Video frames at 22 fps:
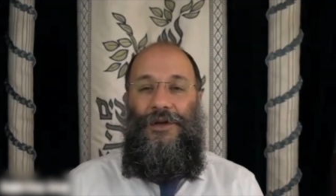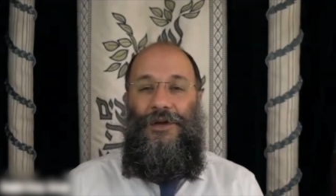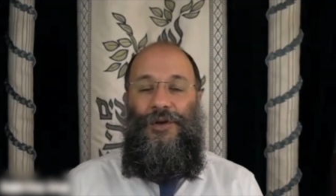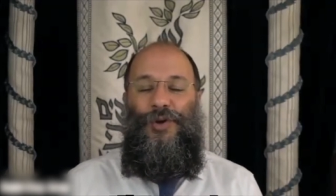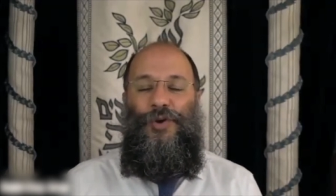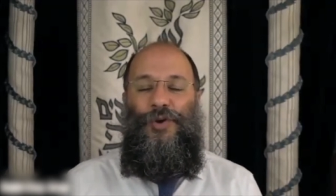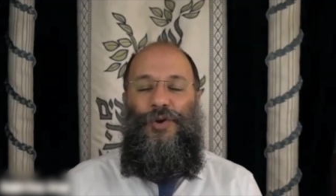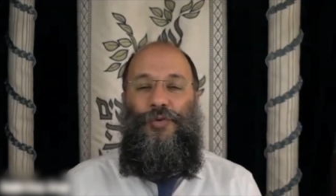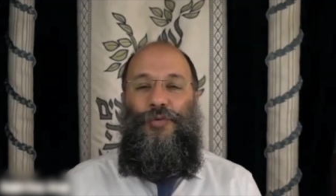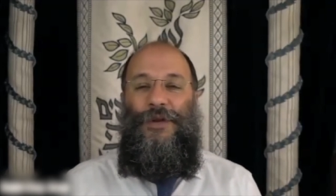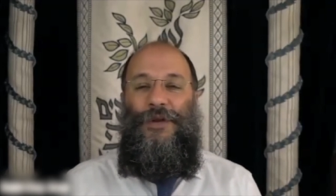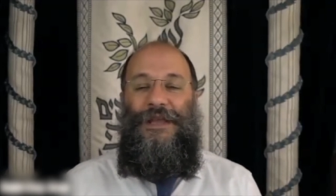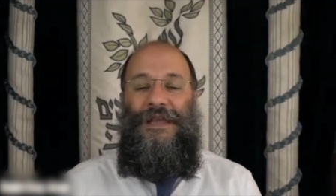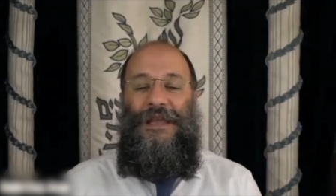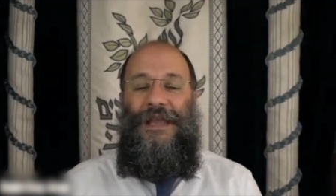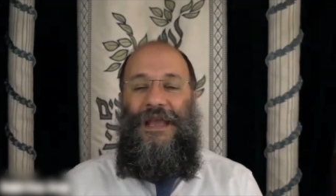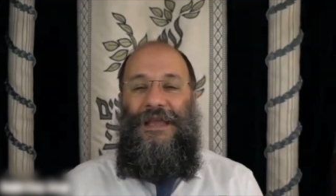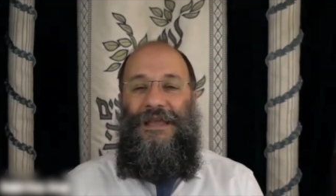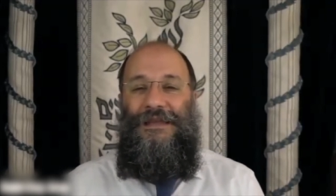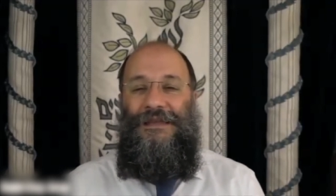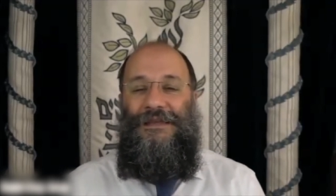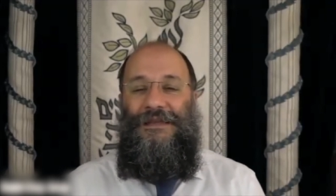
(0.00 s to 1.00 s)

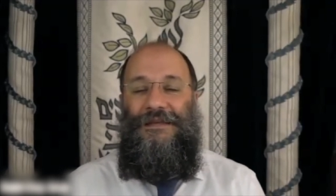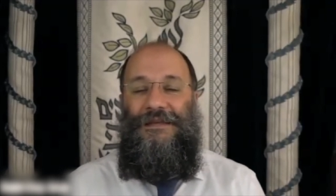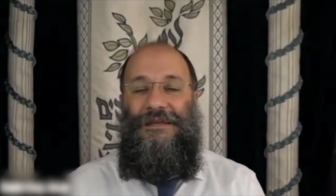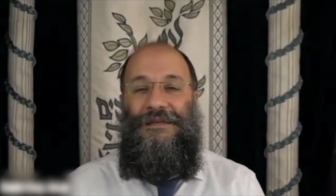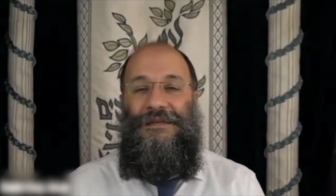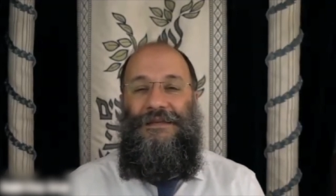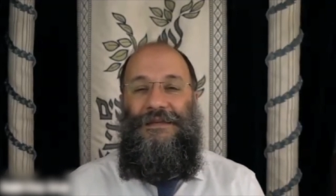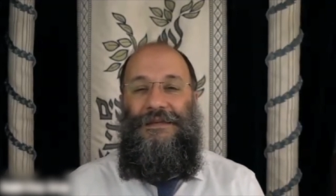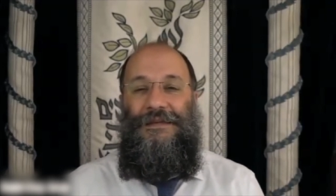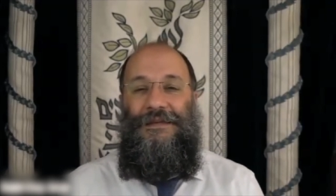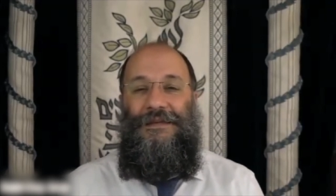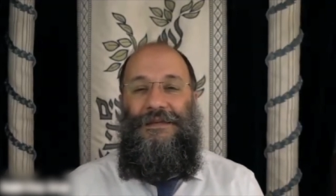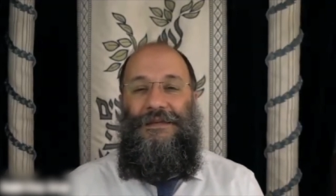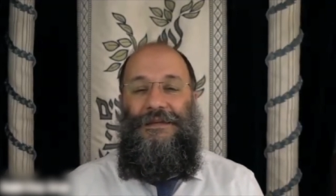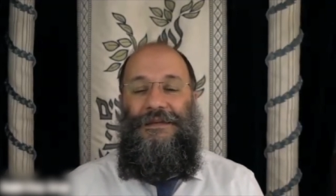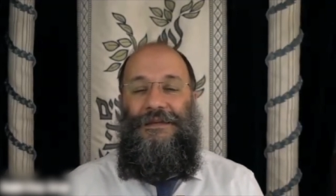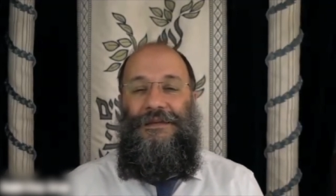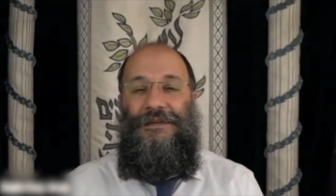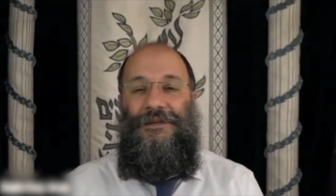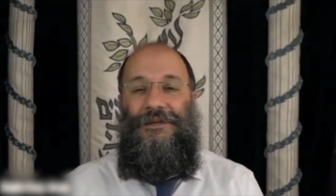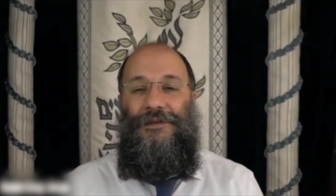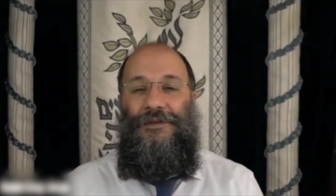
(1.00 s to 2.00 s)
create
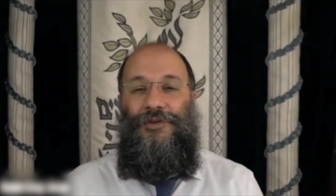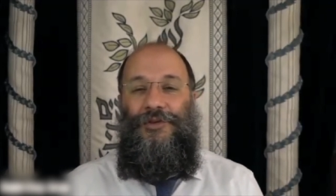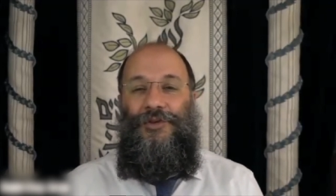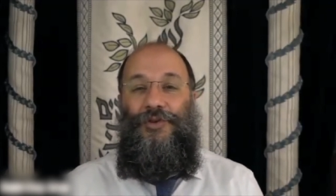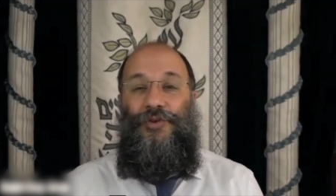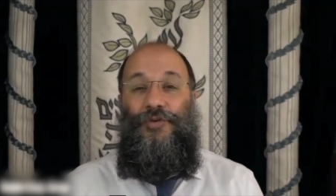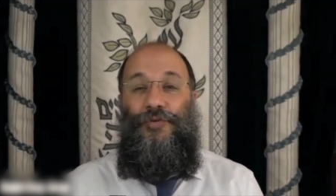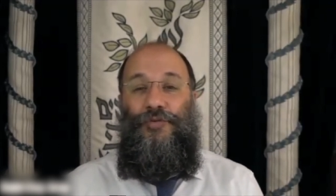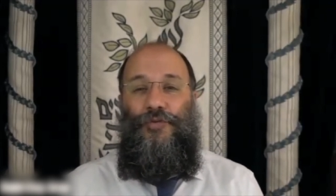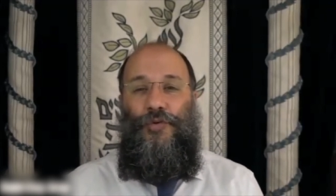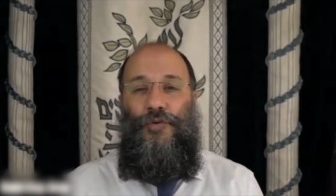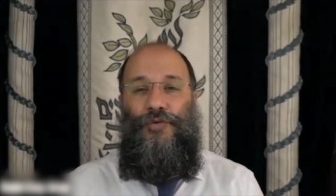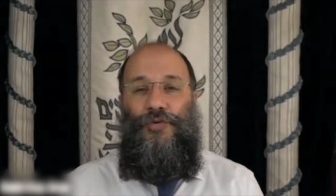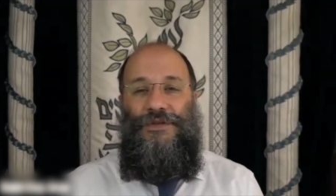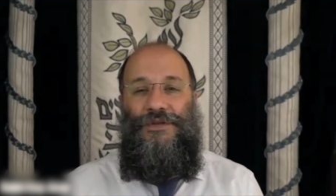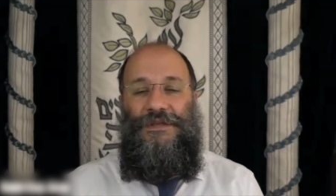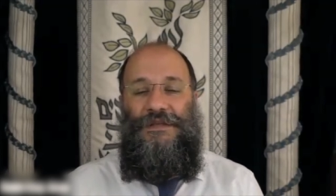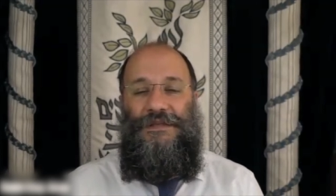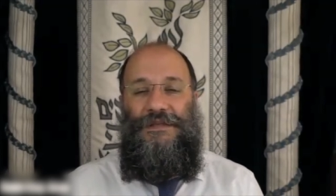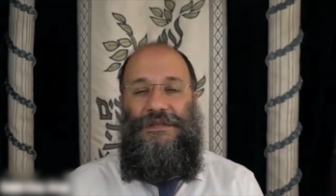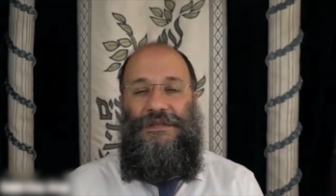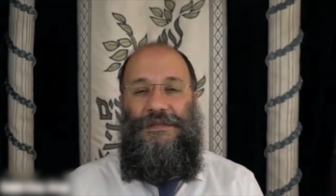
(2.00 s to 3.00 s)
new
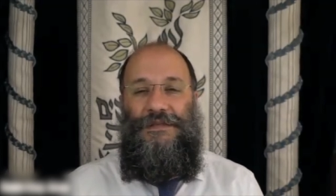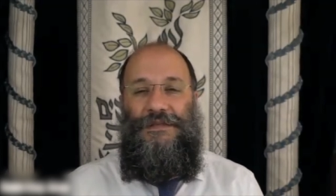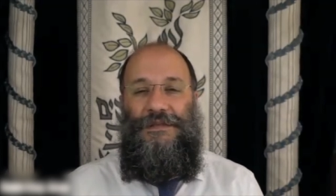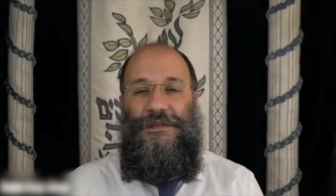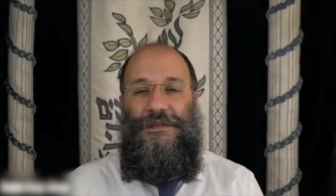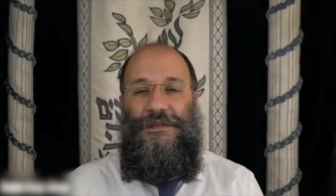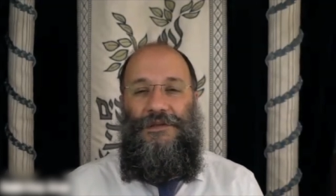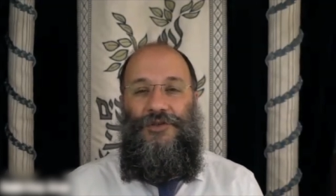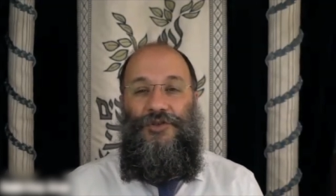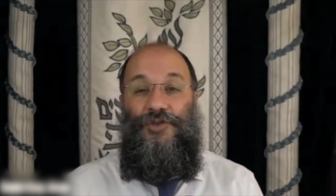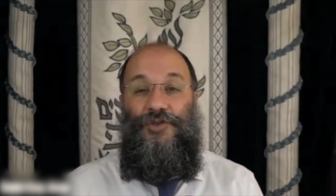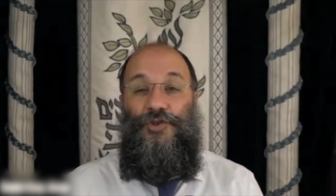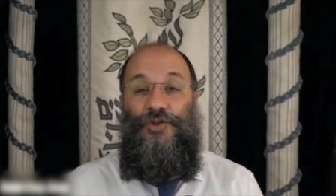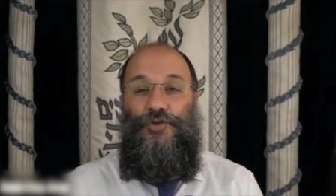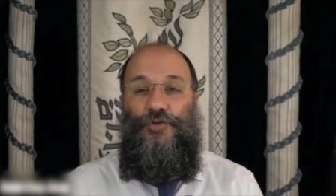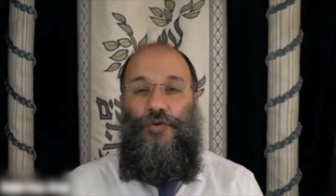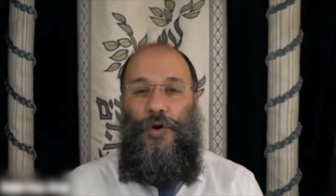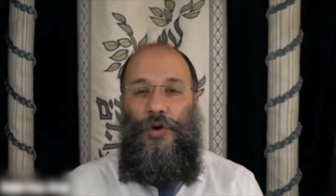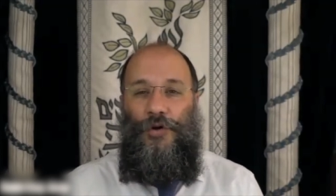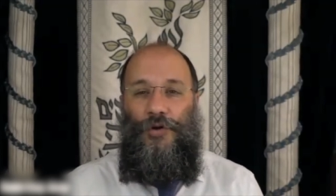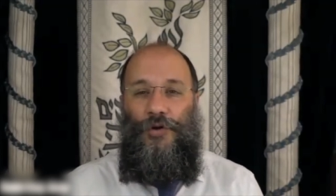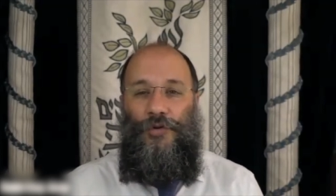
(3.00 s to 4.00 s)
roots,
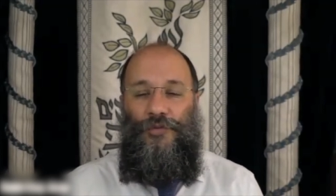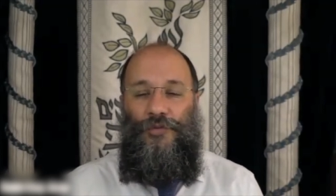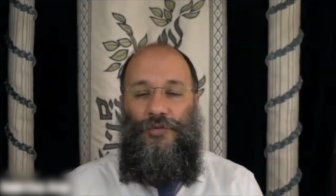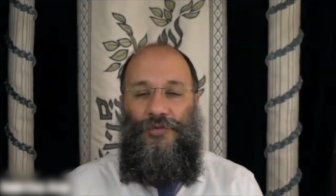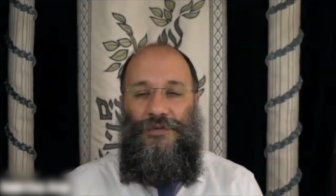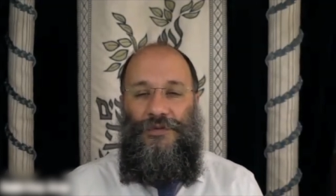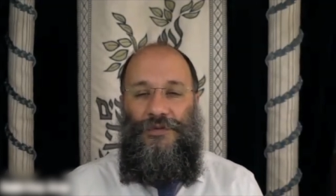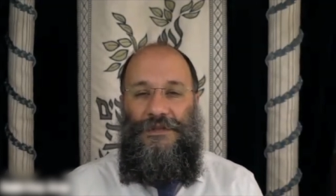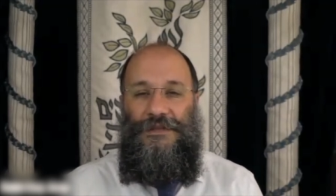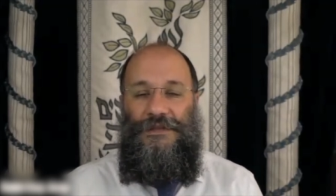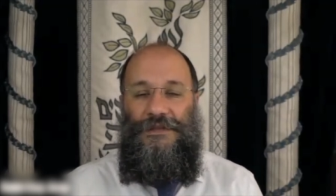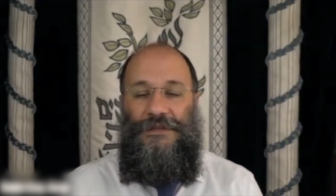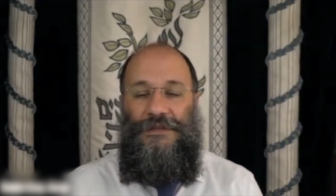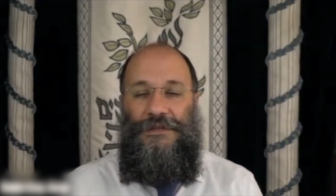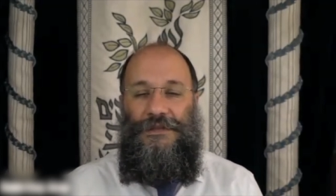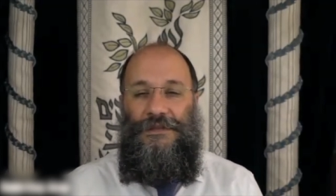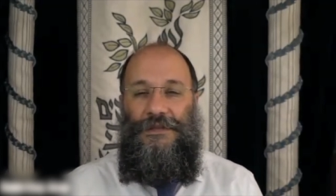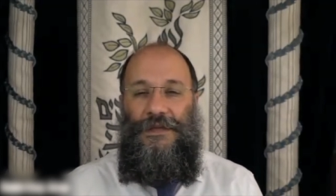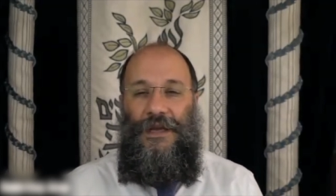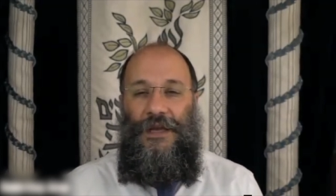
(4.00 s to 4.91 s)
stronger roots.